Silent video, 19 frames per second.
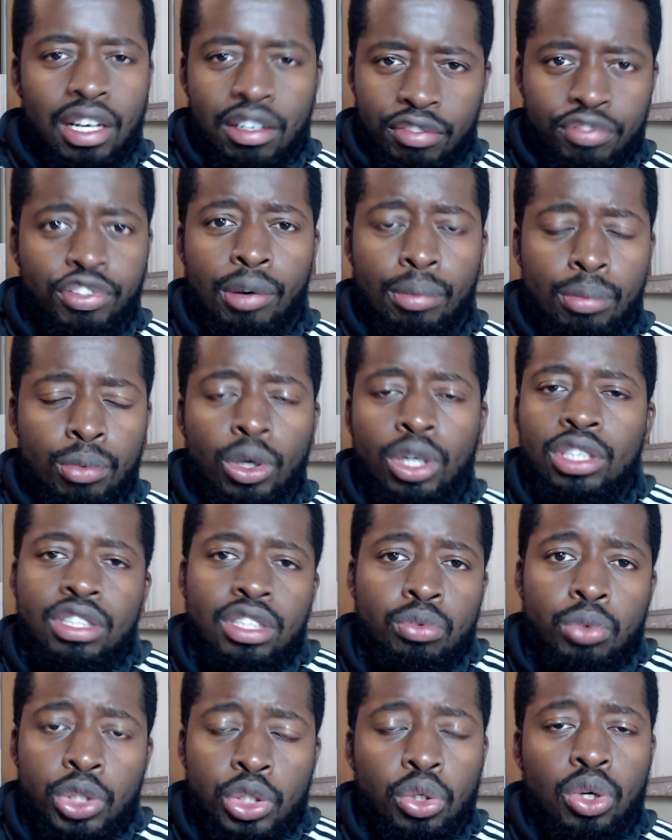From what
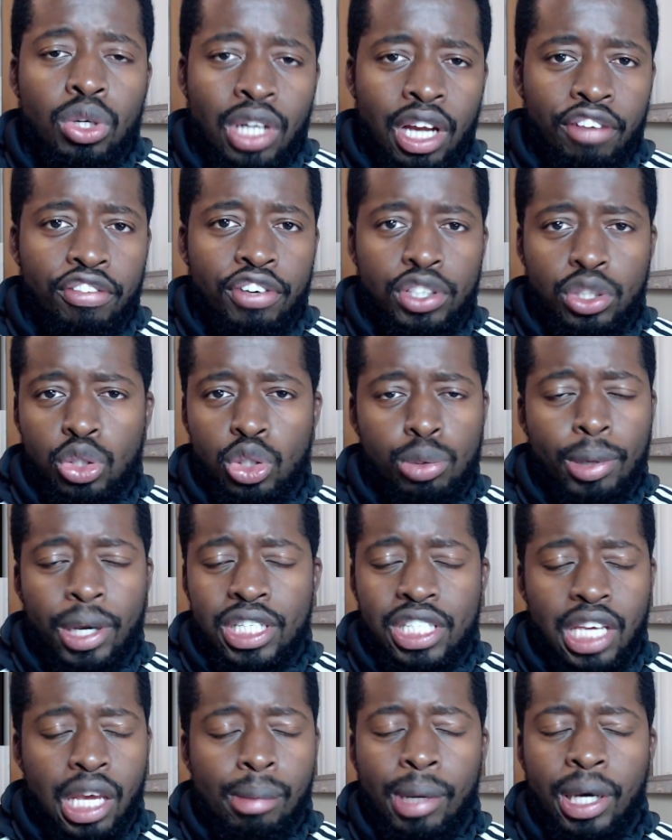we saw in that first Crystal Palace
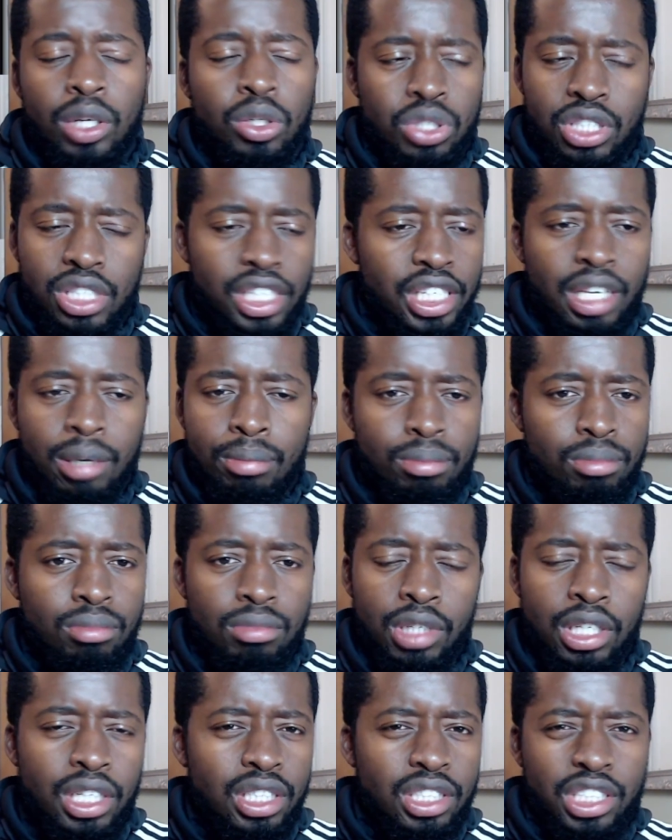game, I don't see him
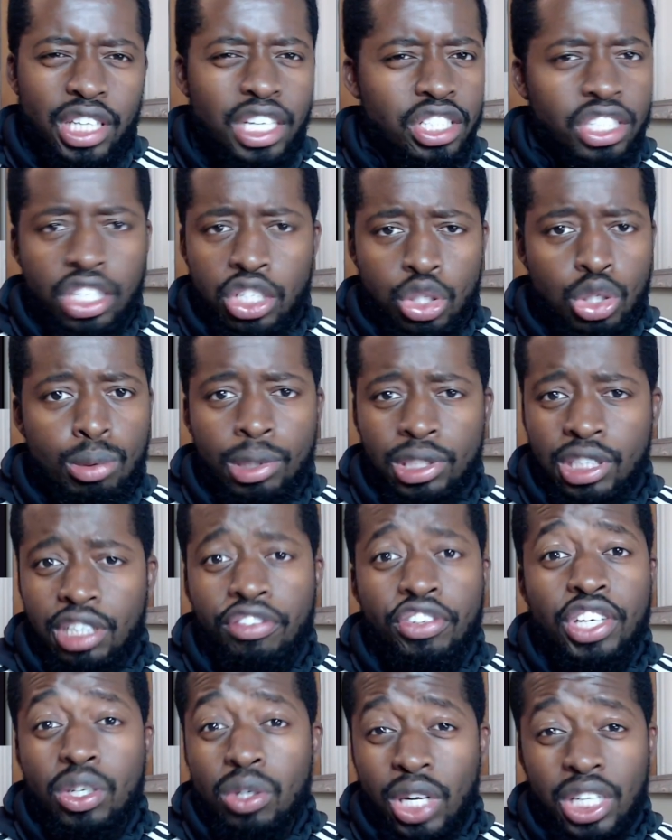changing it too much. I think
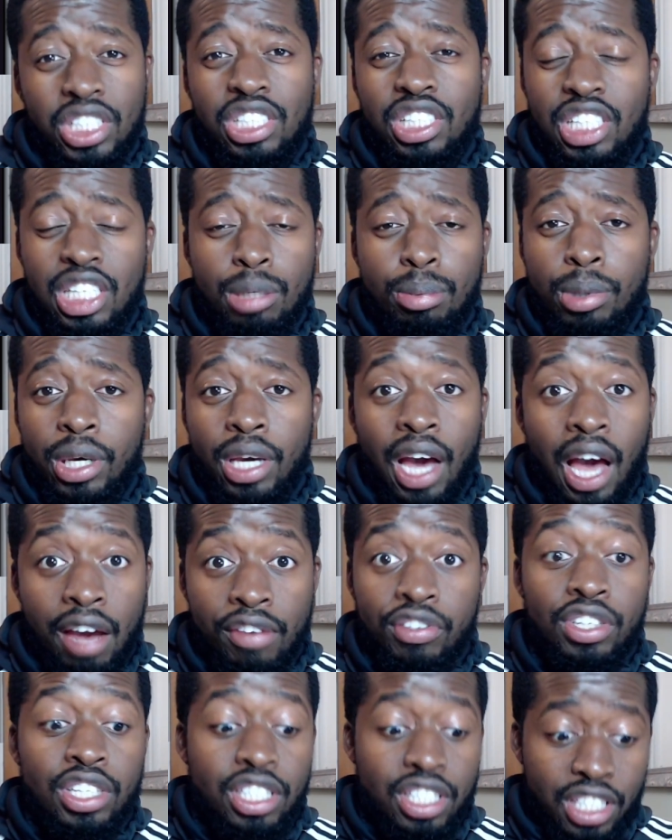he would actually keep it either
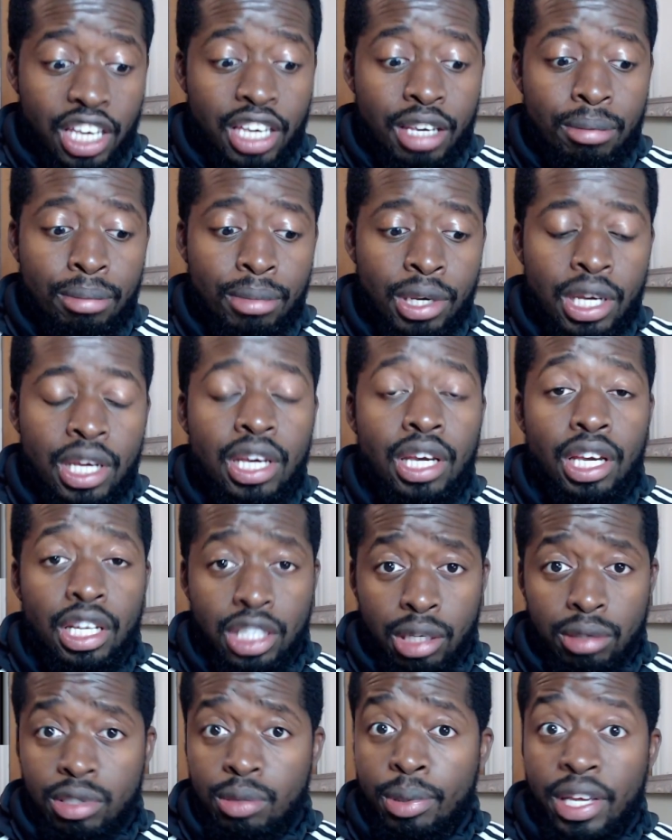the same in
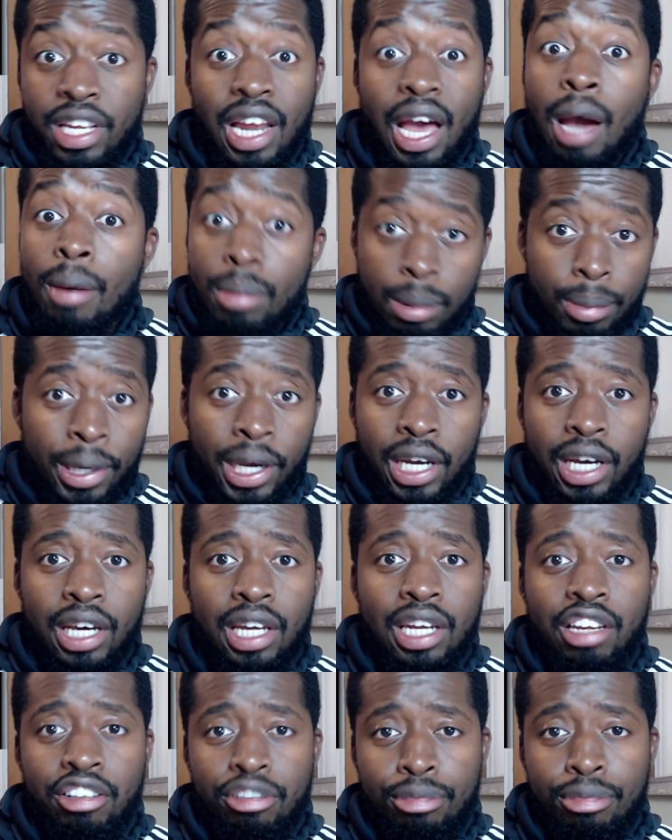terms of playing Amrabat at
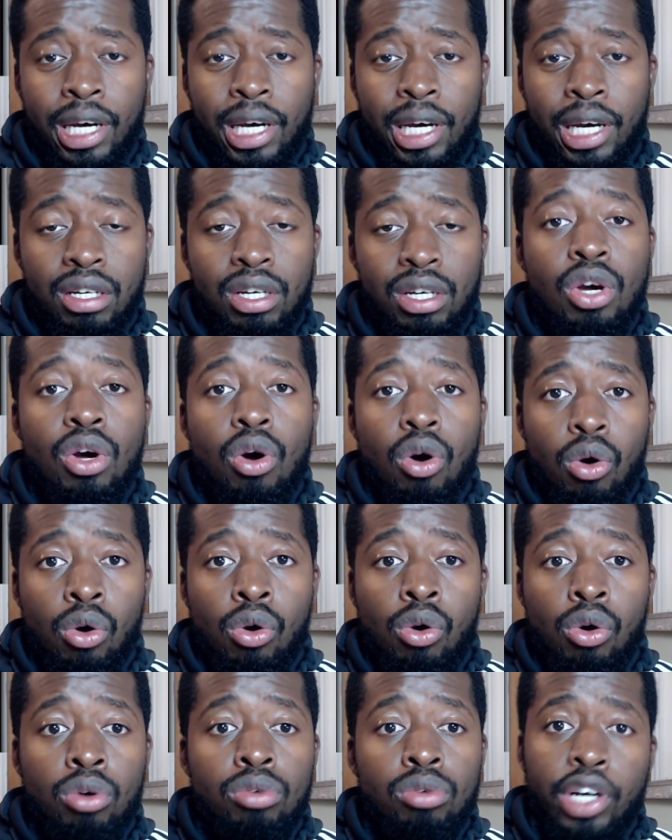left back,
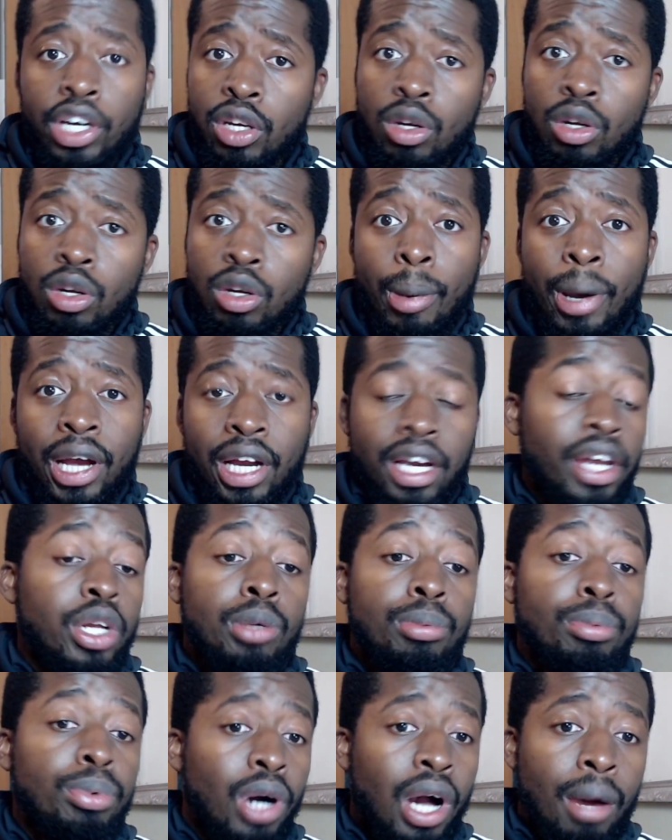or Reguilon will be back and he'll
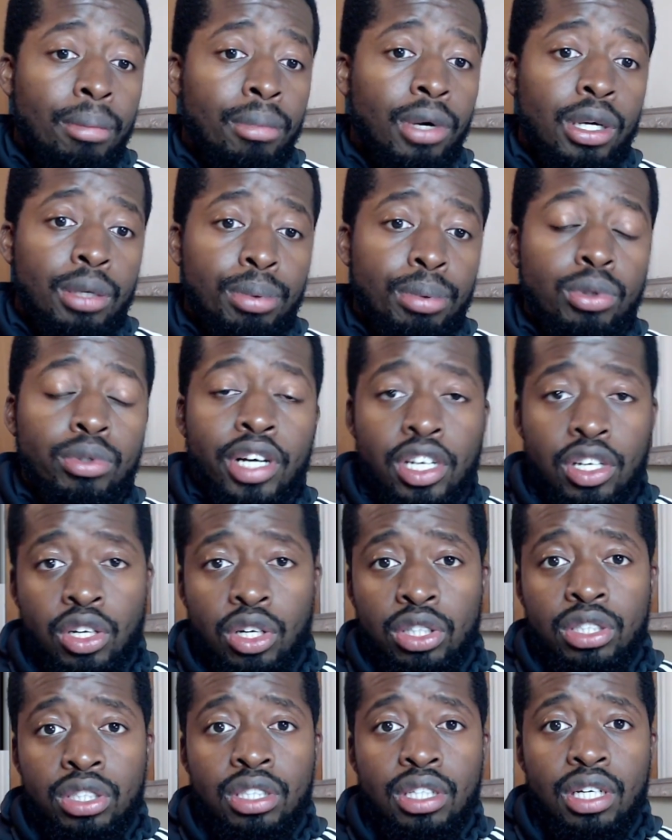put
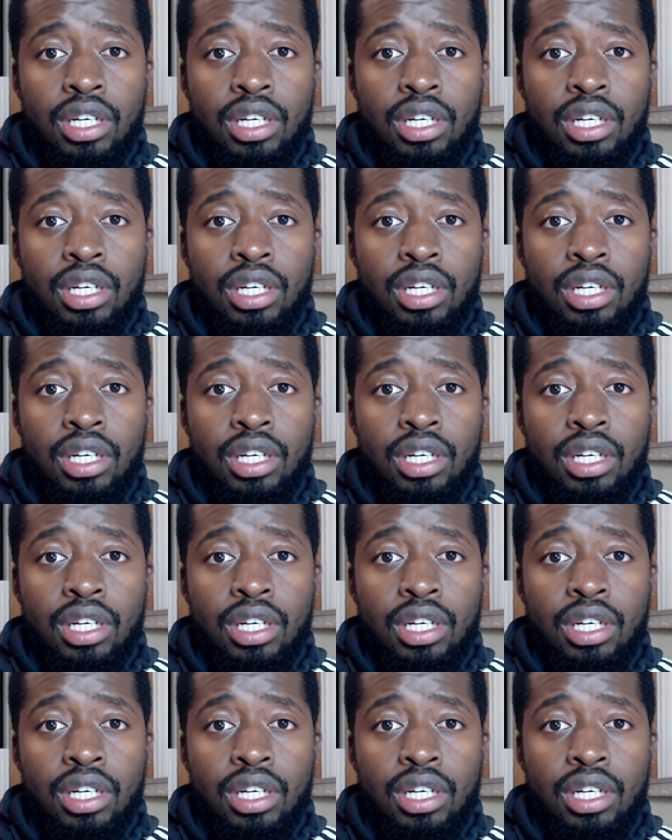Reguilon